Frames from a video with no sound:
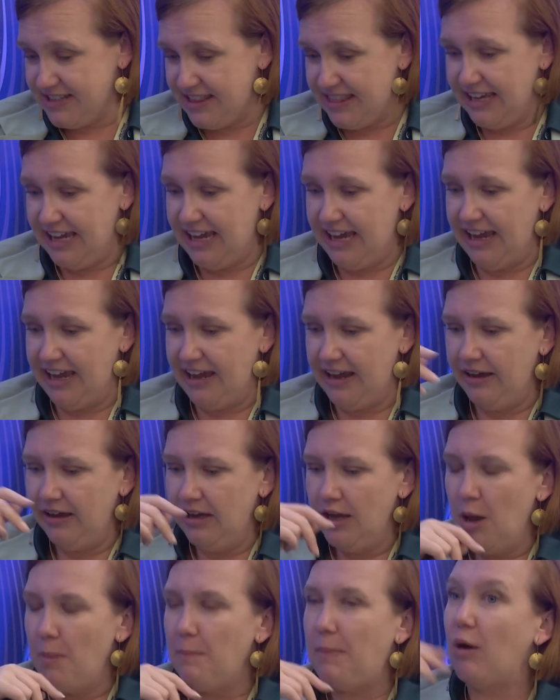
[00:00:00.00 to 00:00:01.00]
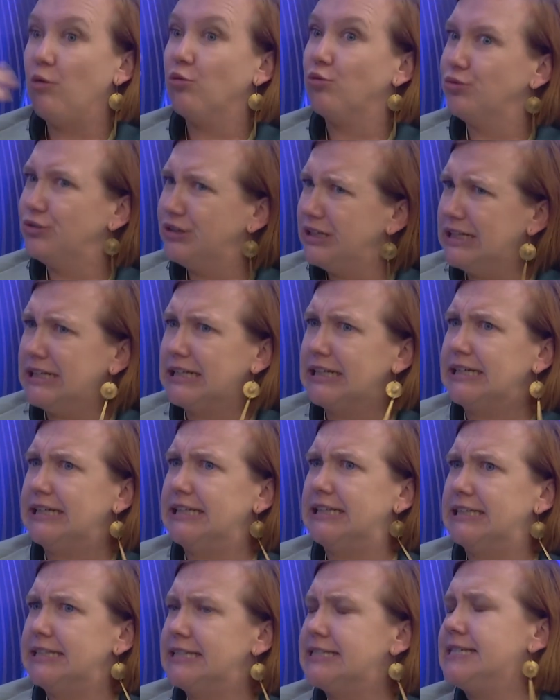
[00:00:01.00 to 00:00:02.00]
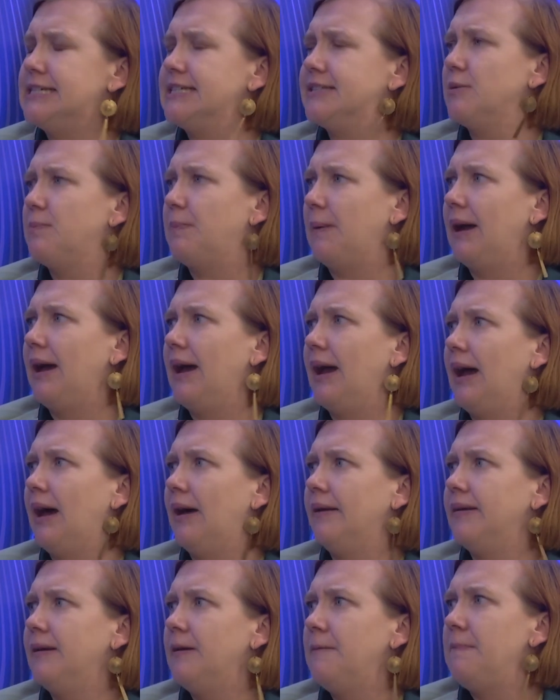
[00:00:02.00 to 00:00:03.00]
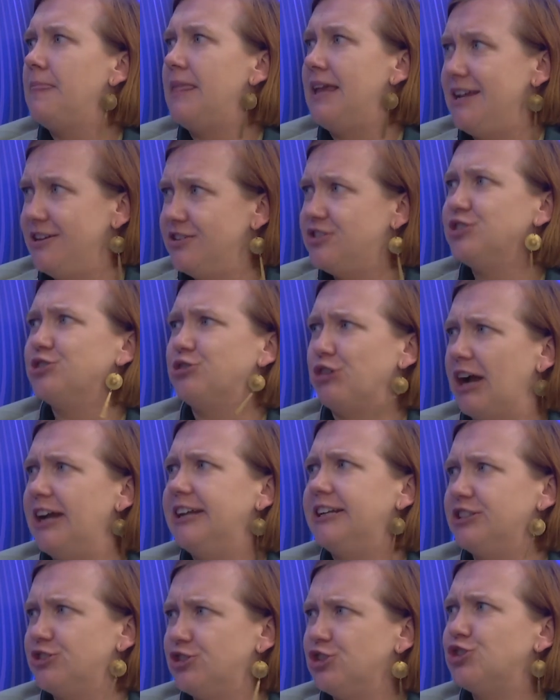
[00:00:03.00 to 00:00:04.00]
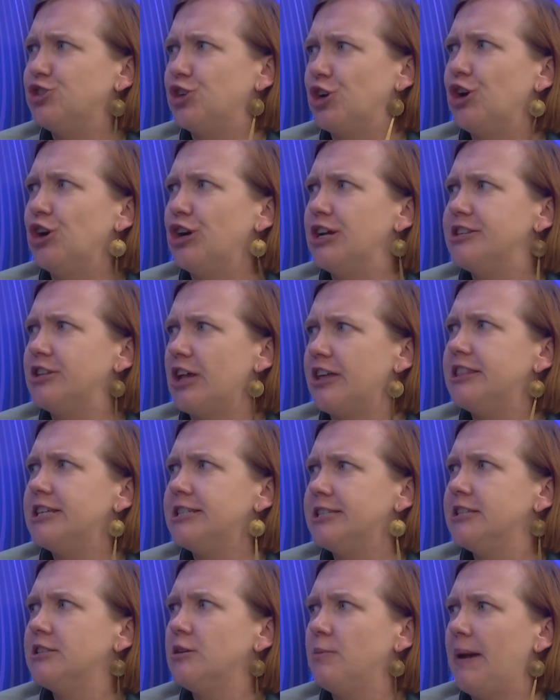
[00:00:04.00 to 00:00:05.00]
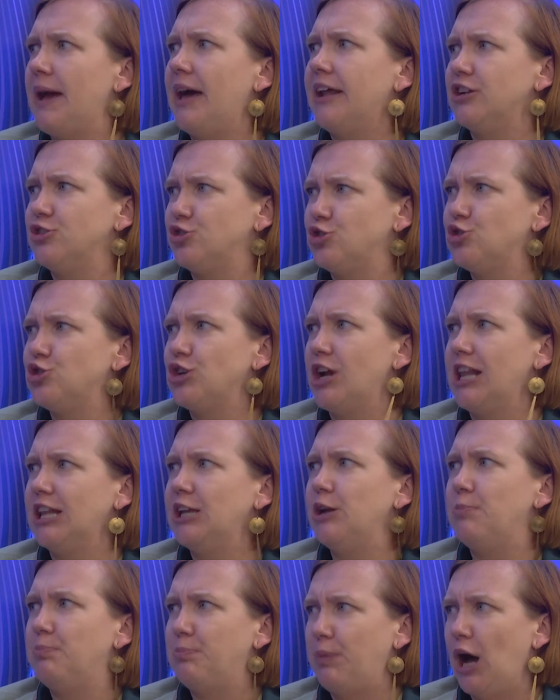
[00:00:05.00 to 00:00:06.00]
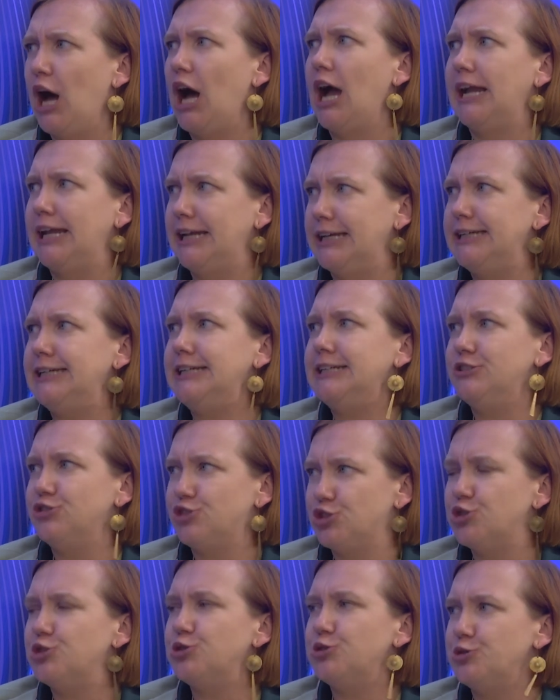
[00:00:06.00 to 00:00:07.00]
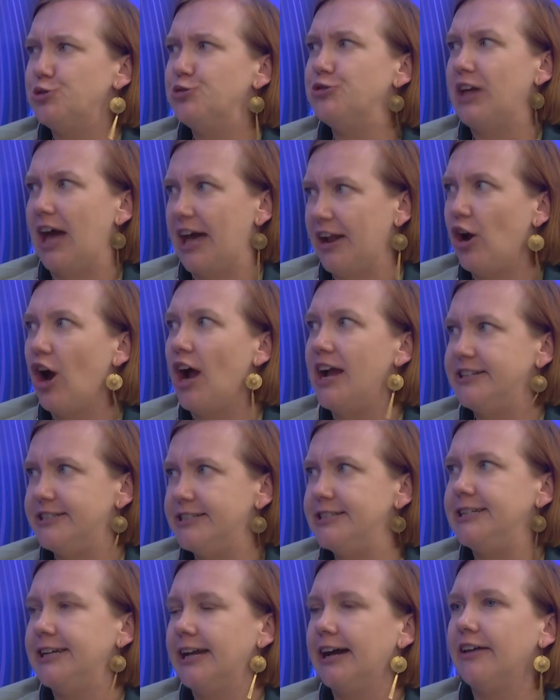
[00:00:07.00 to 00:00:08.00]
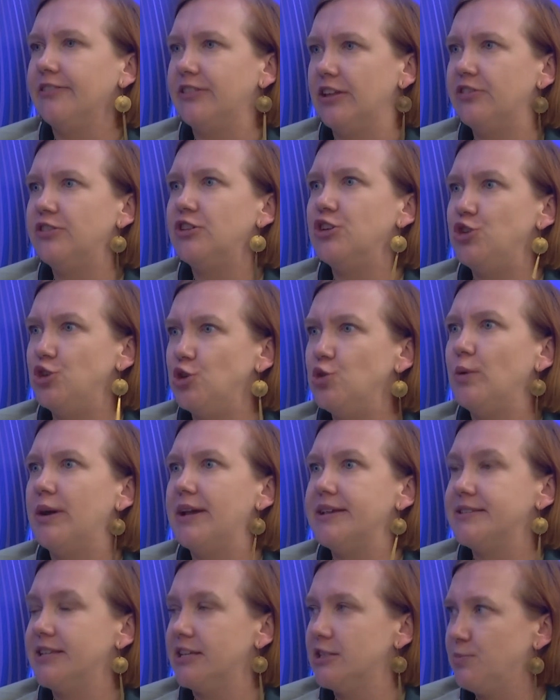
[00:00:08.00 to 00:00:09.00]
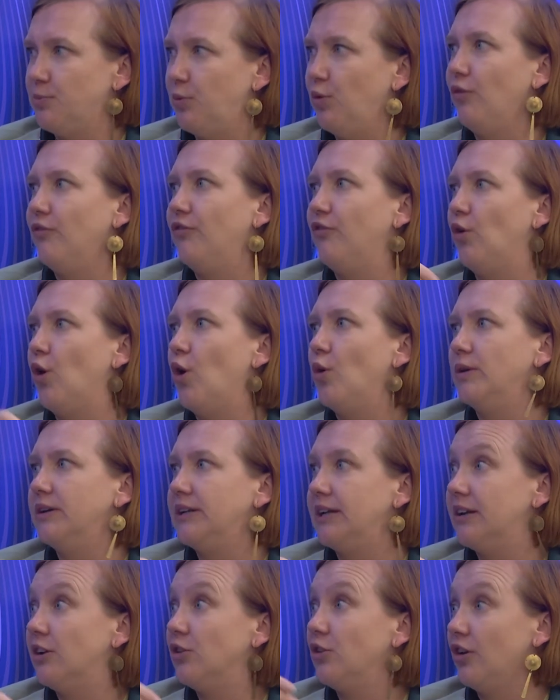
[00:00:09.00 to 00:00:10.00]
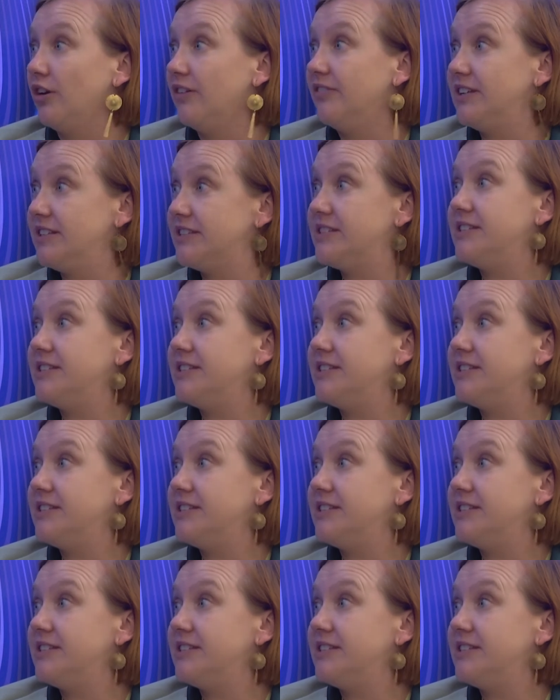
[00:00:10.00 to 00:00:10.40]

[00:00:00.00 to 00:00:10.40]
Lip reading: there. But really, this is about integrated deterrence. Like, this is about Australia buying into that idea that the US has put forward in a lot of its